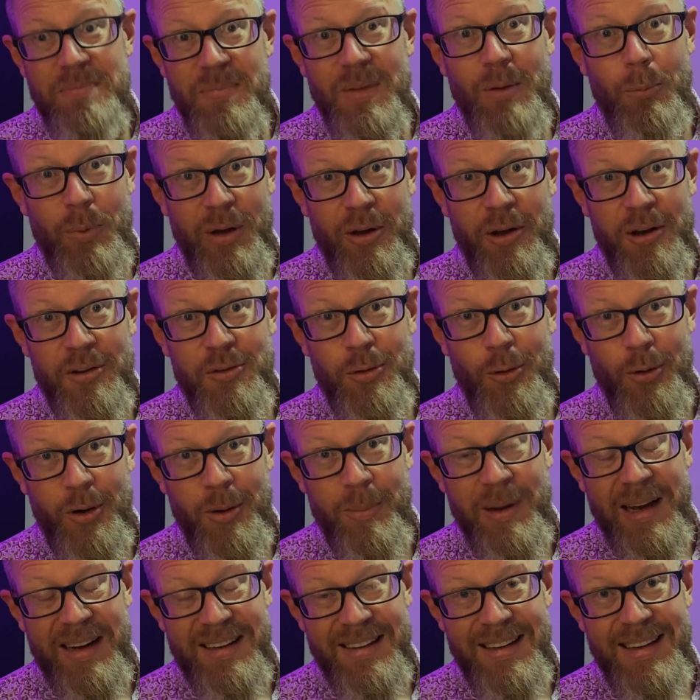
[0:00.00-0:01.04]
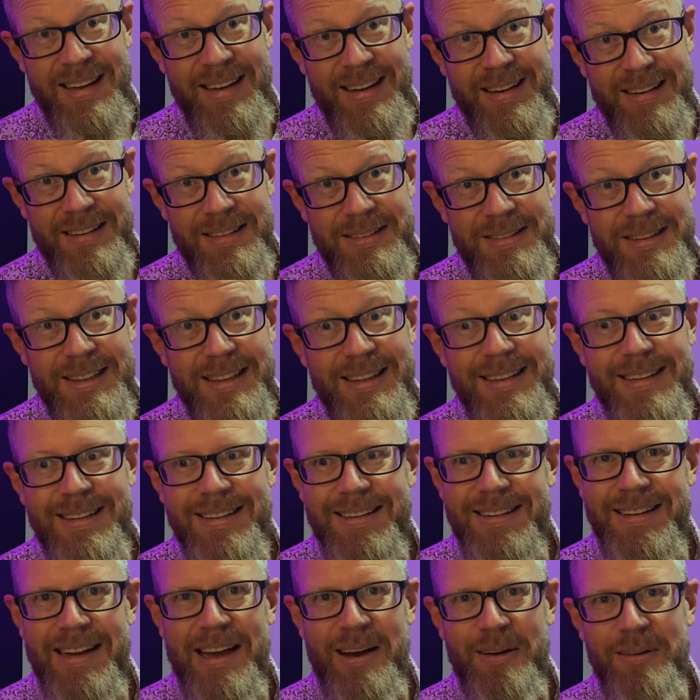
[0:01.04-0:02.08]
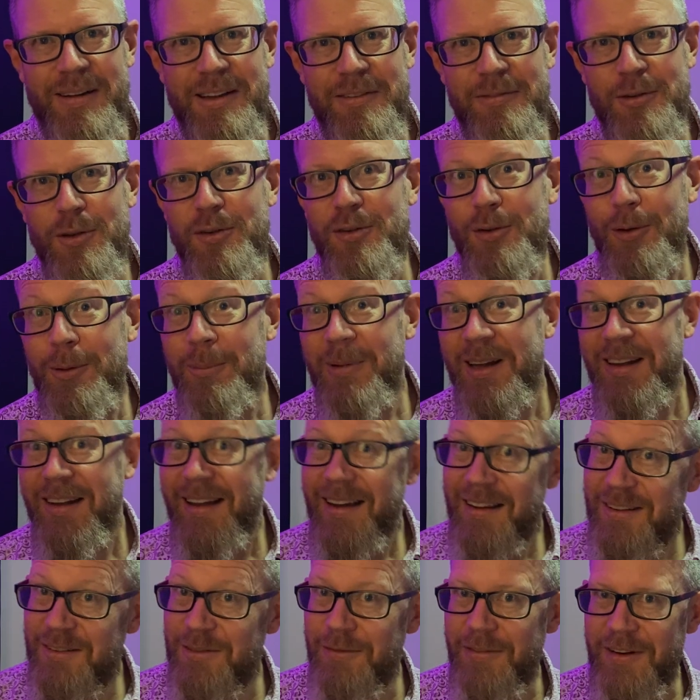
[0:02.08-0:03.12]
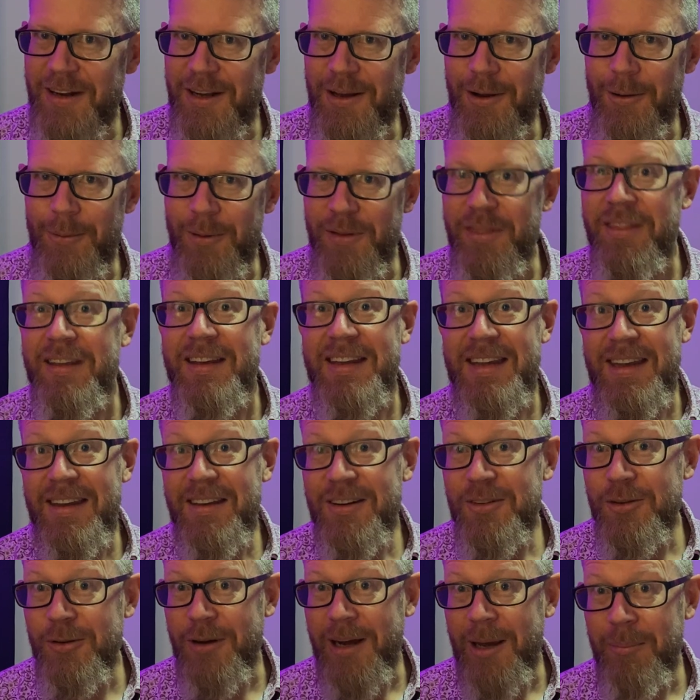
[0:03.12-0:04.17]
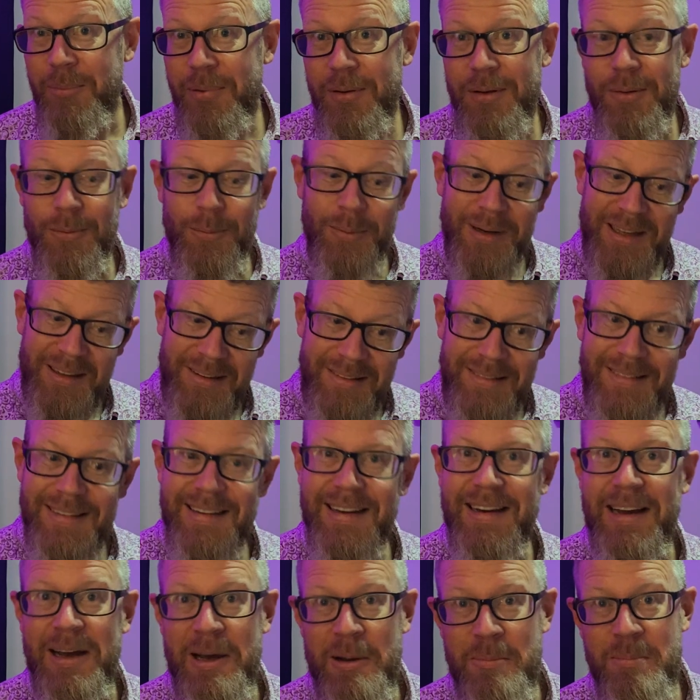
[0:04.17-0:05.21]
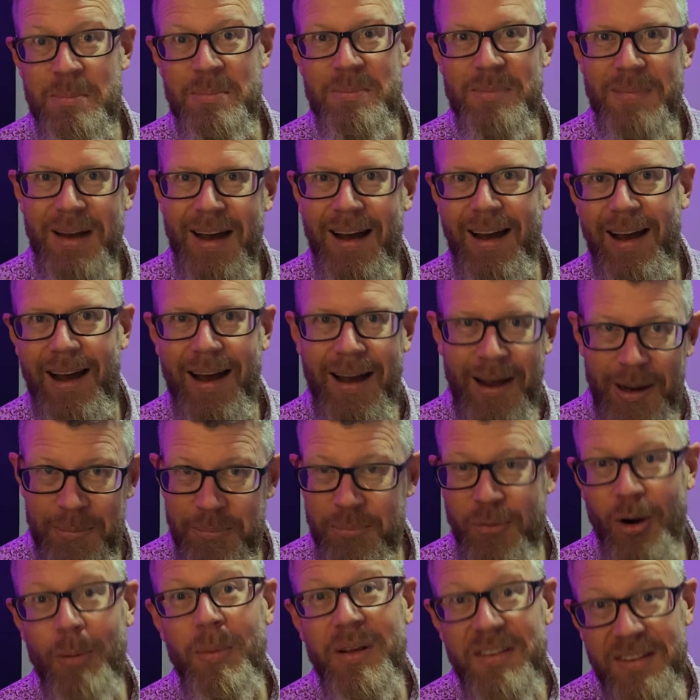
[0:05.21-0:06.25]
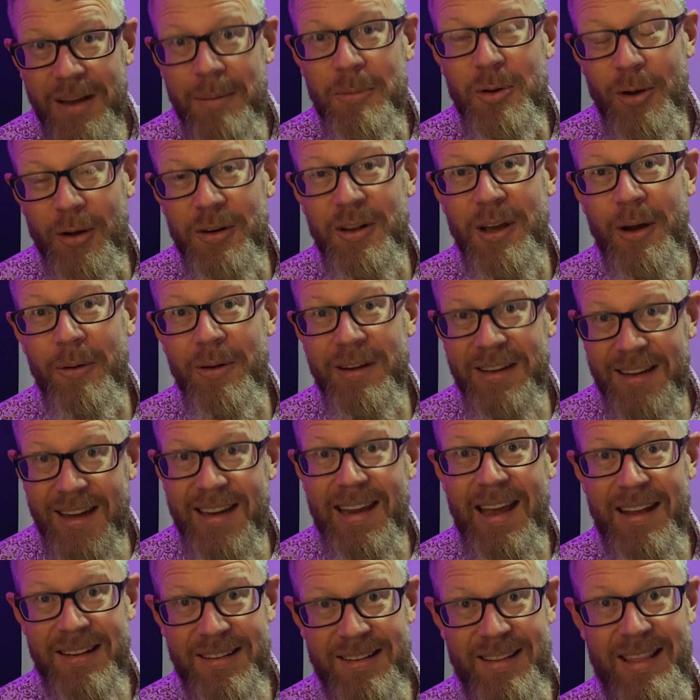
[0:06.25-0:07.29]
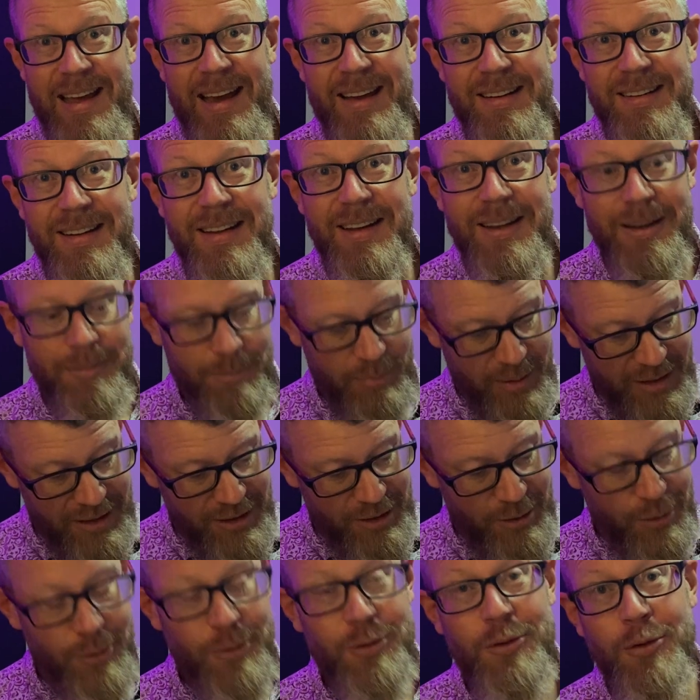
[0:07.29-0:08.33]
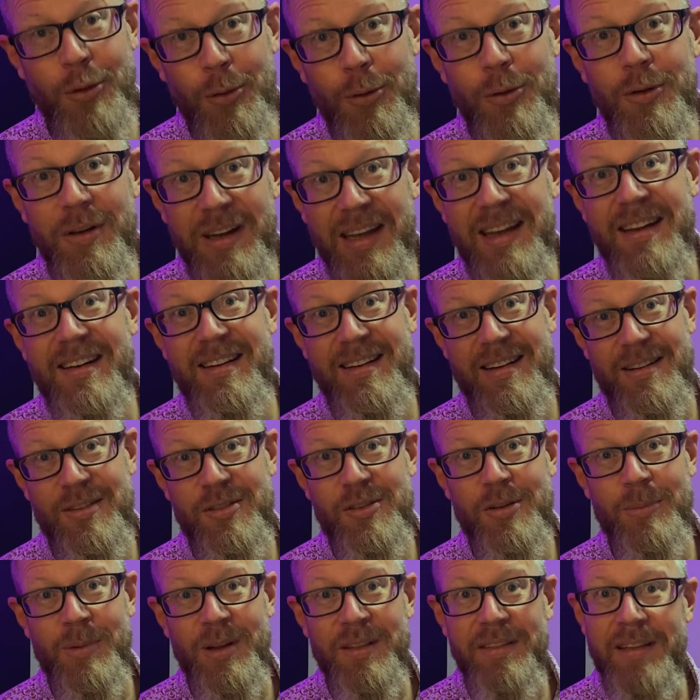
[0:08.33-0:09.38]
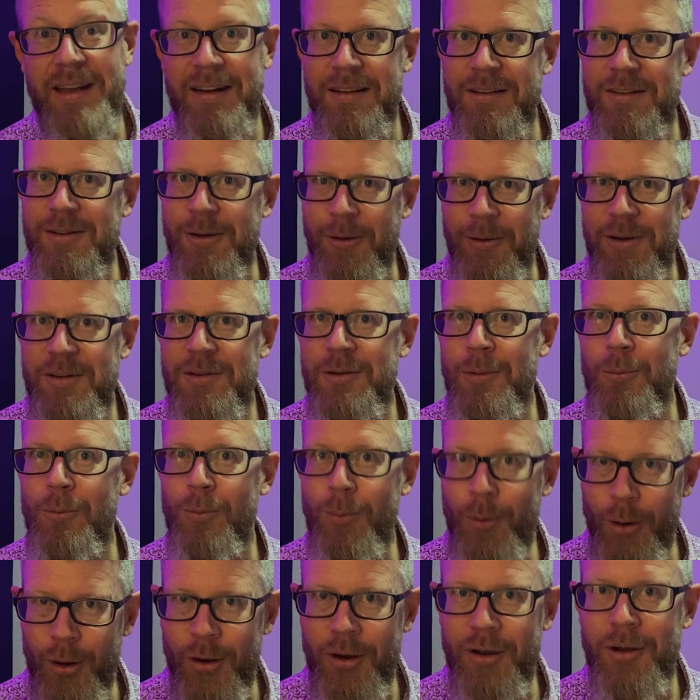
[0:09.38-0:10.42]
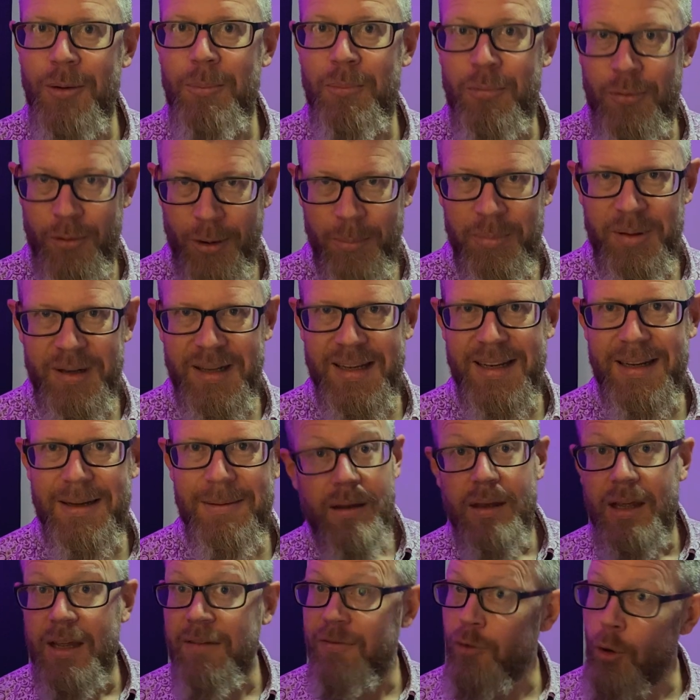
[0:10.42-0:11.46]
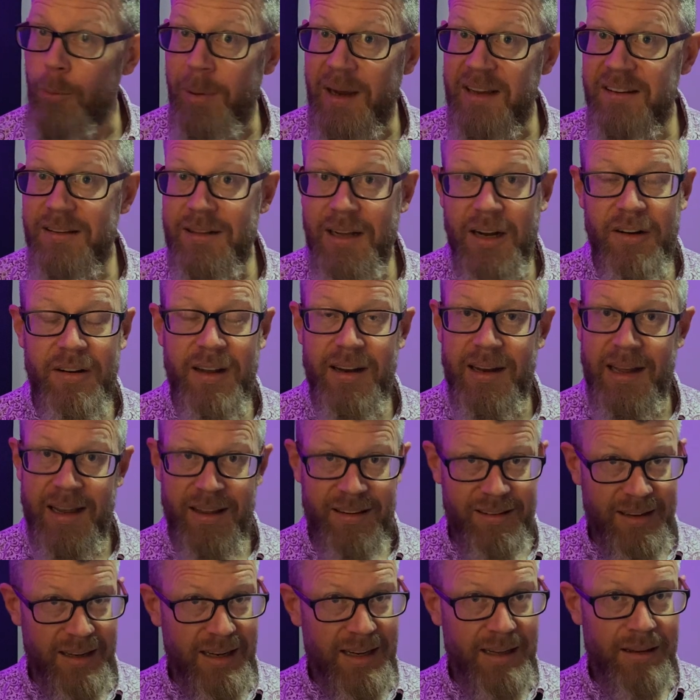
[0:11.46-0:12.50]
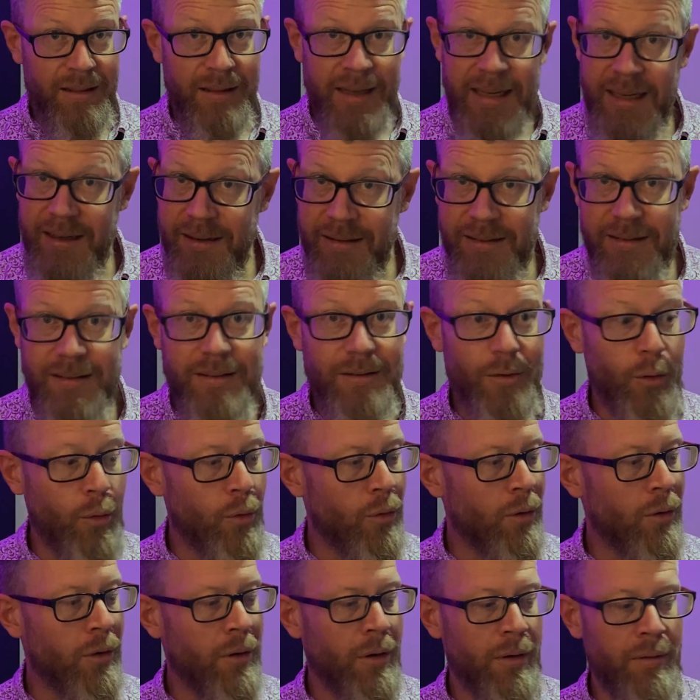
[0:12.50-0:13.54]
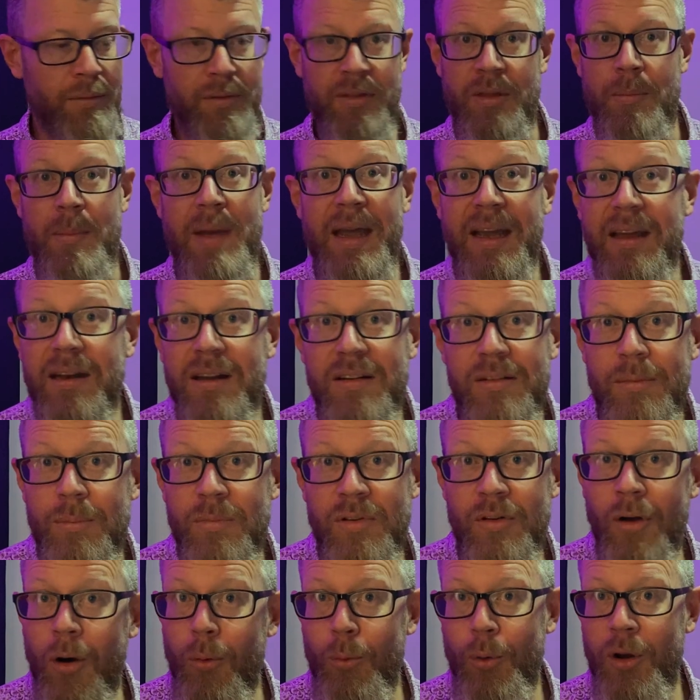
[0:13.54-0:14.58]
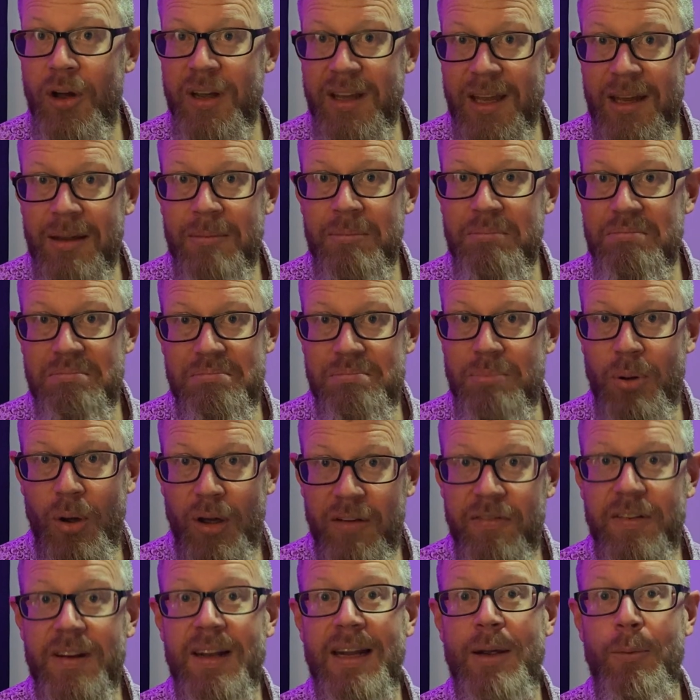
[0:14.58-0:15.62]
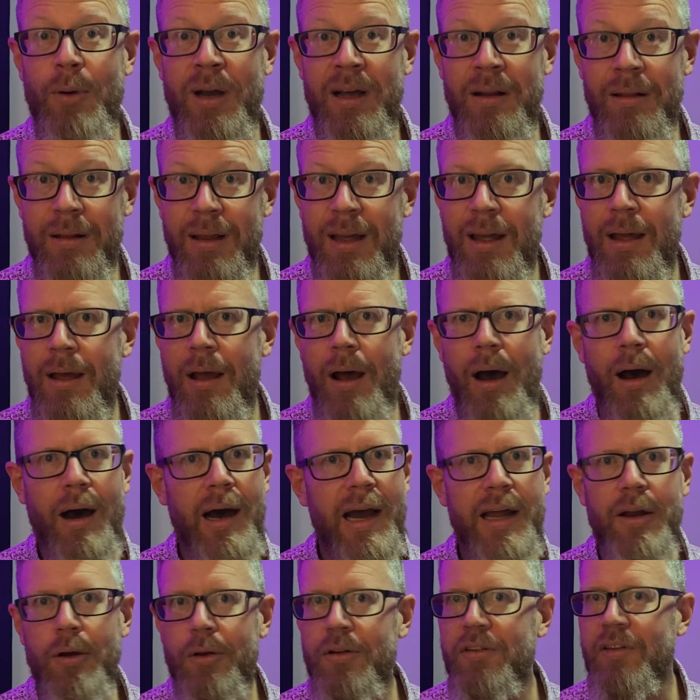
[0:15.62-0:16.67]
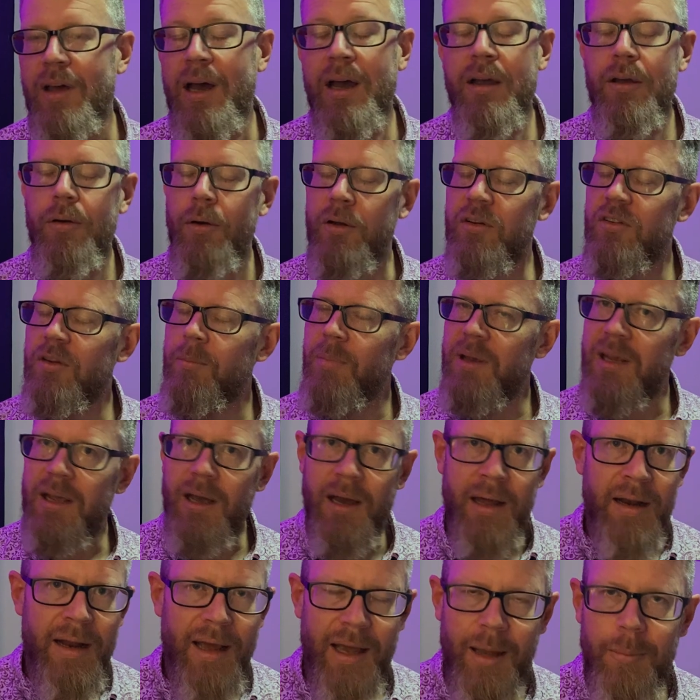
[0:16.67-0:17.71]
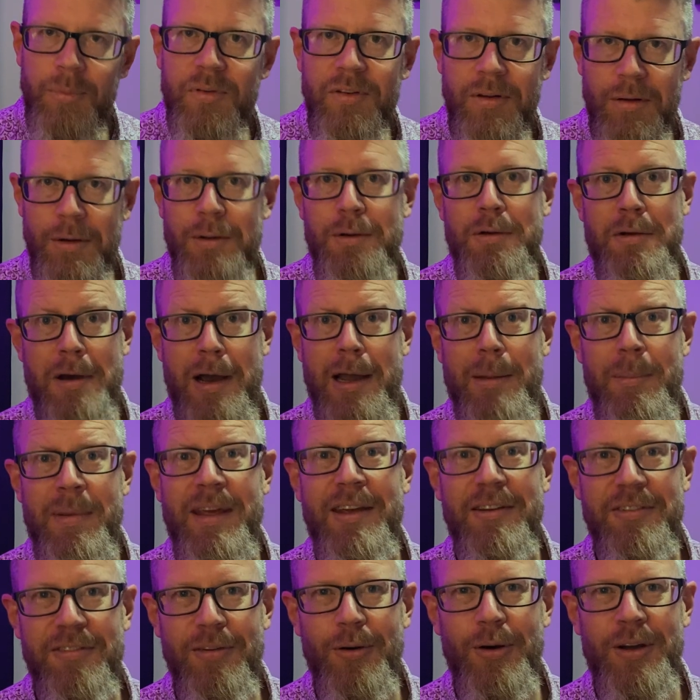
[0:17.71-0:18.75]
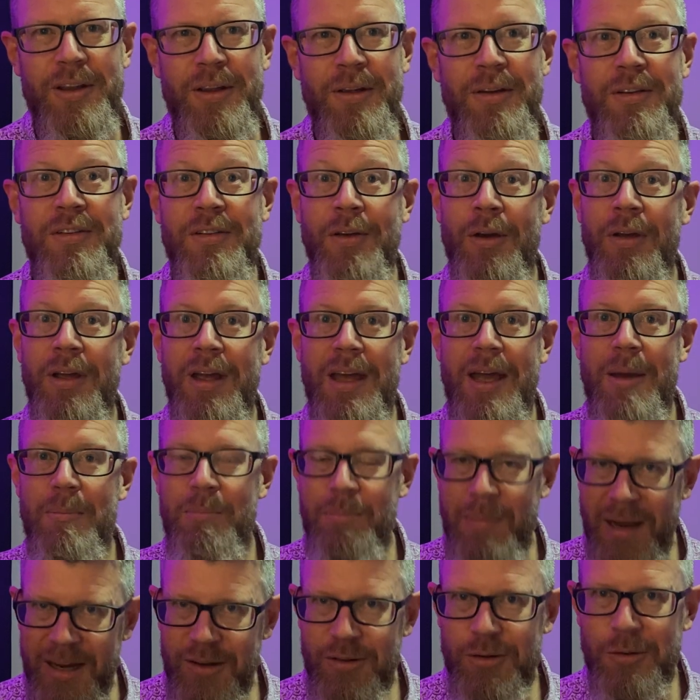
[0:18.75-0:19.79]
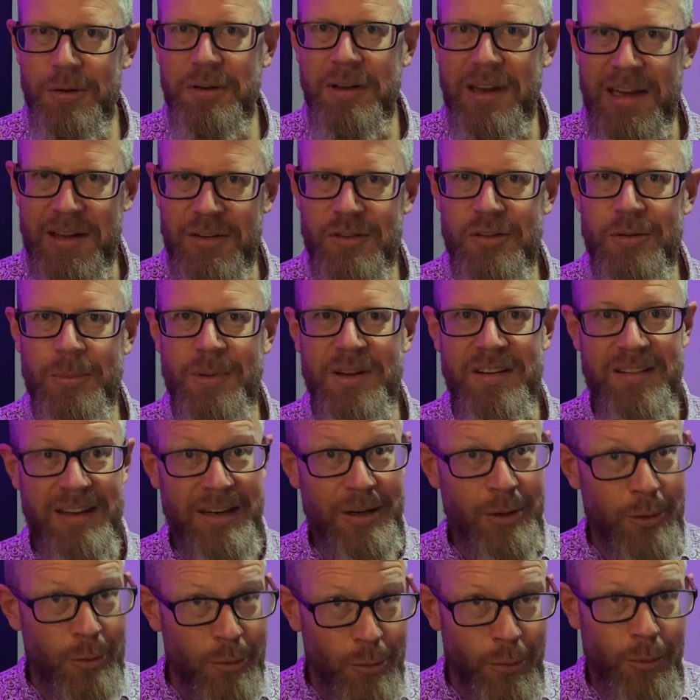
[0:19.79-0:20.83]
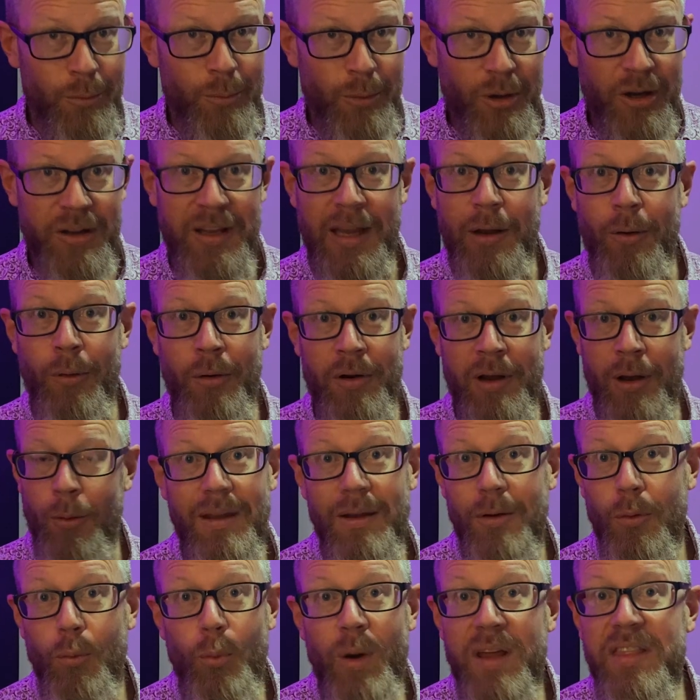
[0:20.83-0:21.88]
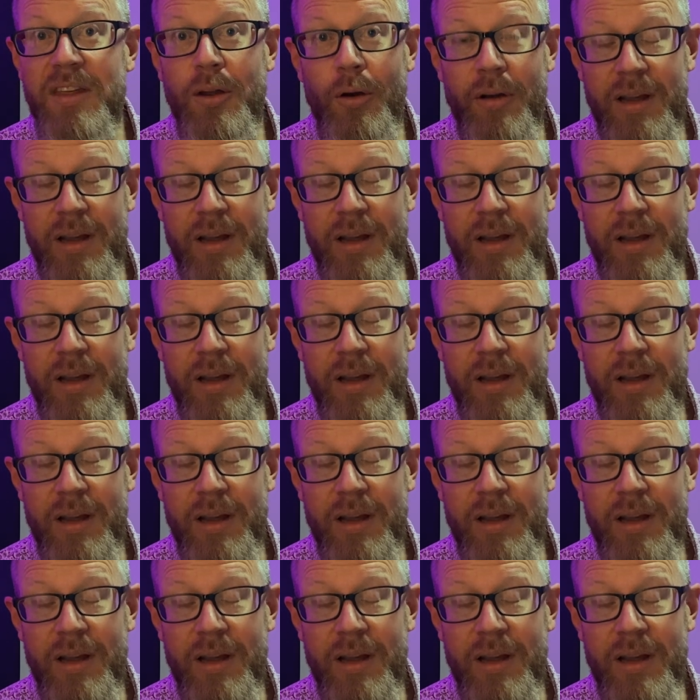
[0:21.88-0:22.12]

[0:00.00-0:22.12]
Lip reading: we got to talk about gear. Now, if you saw my last video on the gear trap, well, I promise I'm not going against that, but you do need an instrument that is going to work properly. If your bass clarinet has any leaks or the mechanism's not working perfectly well, high notes are going to be an absolute nightmare for you. So make sure your instrument's in good working order. Whether your